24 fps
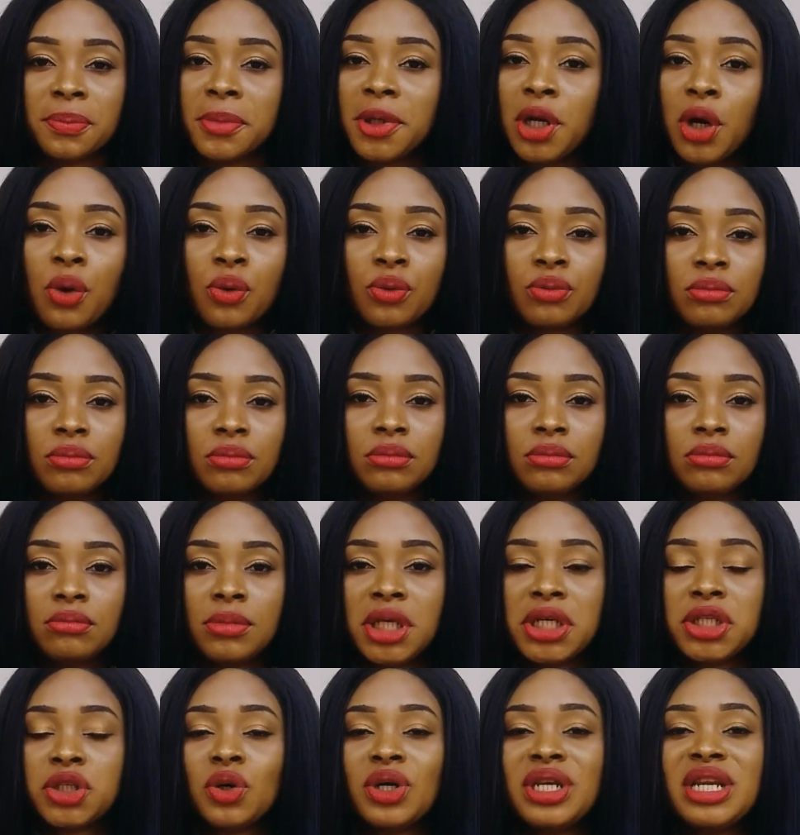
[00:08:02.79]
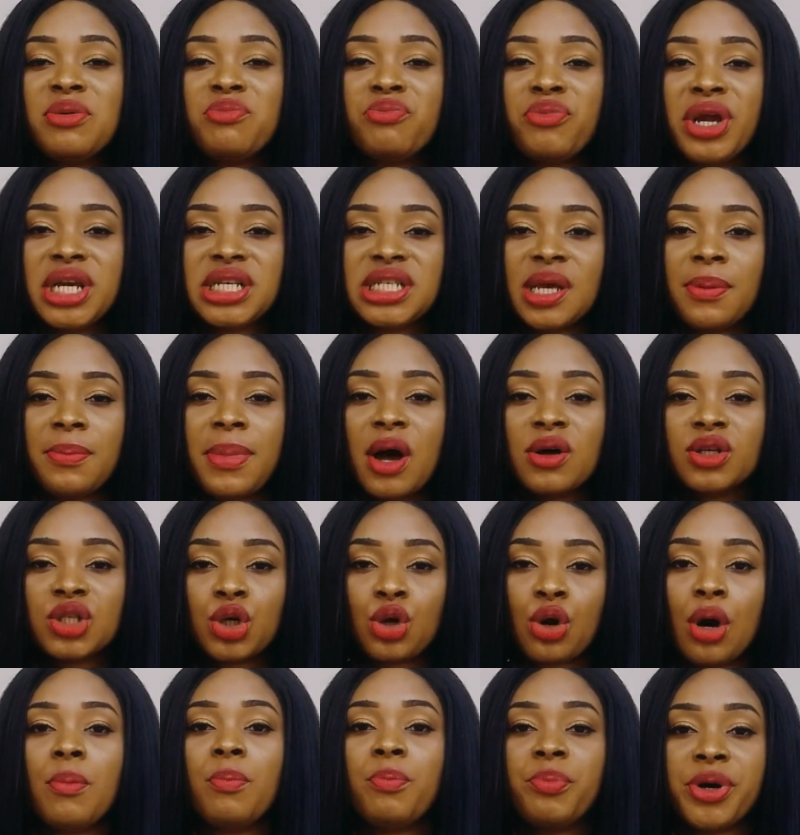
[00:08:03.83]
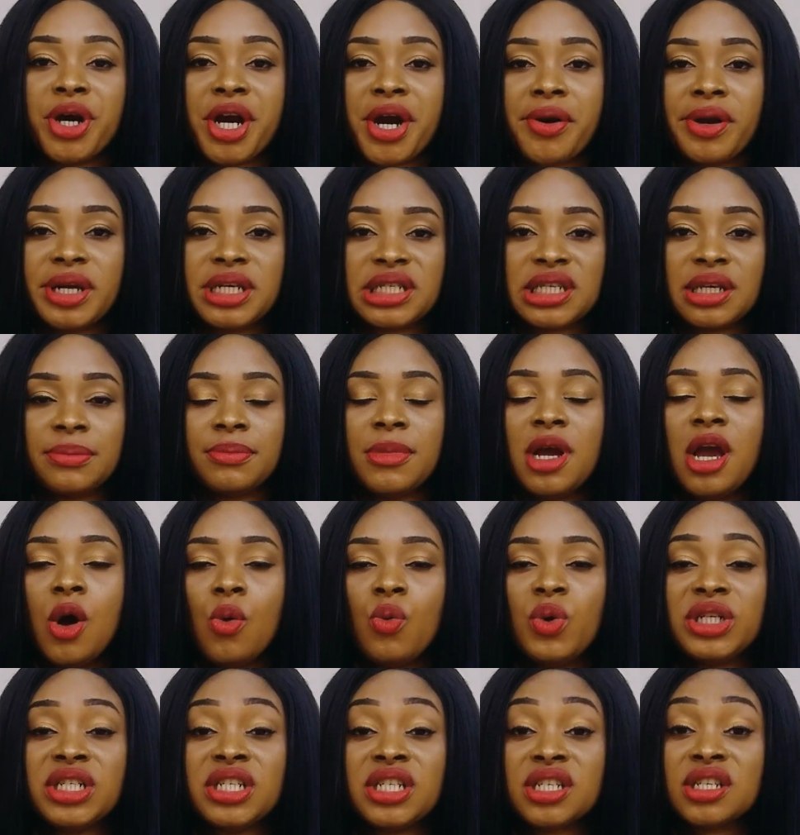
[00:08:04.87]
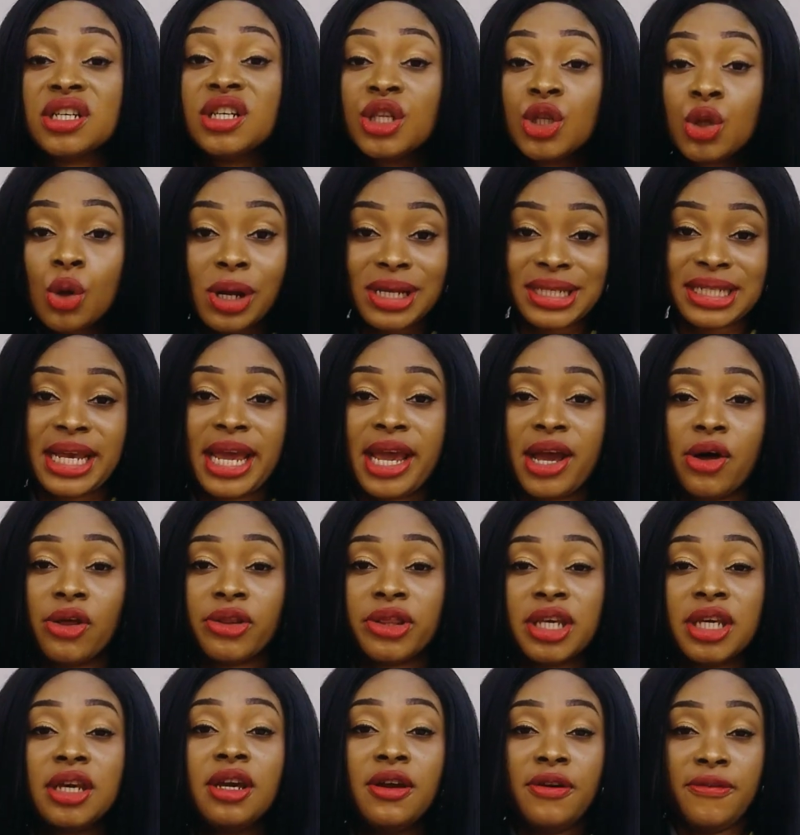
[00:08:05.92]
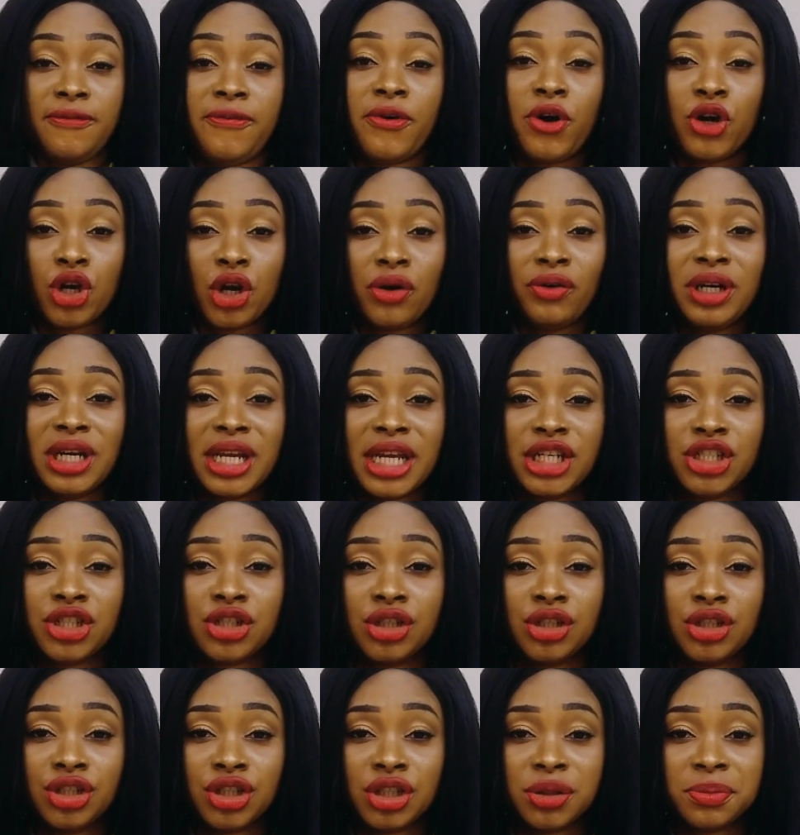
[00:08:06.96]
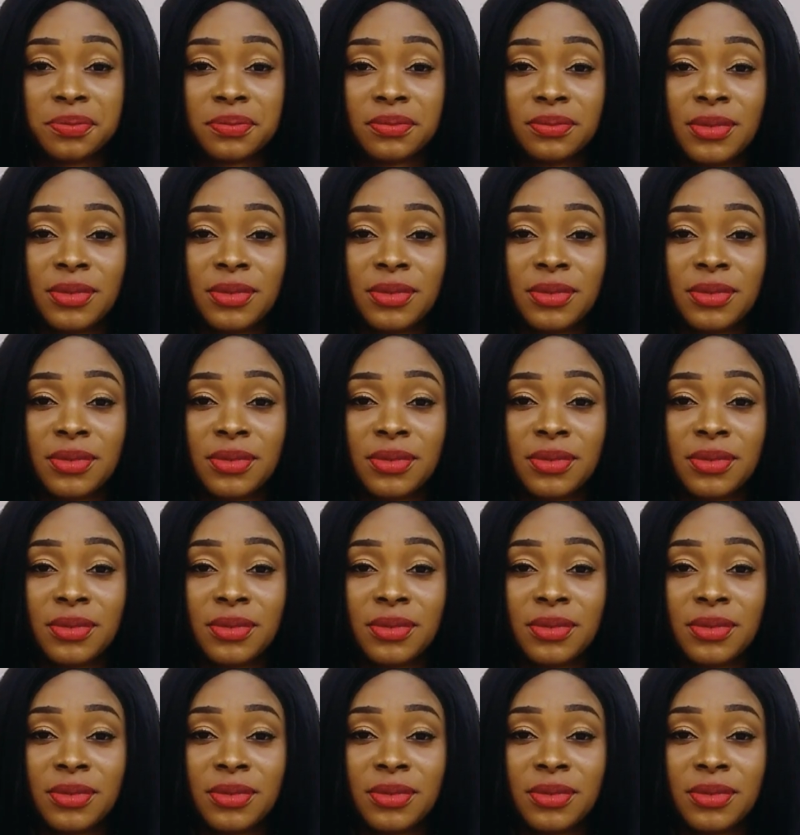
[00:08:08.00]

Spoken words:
No. It only brings about comparison, which is not healthy for your relationship.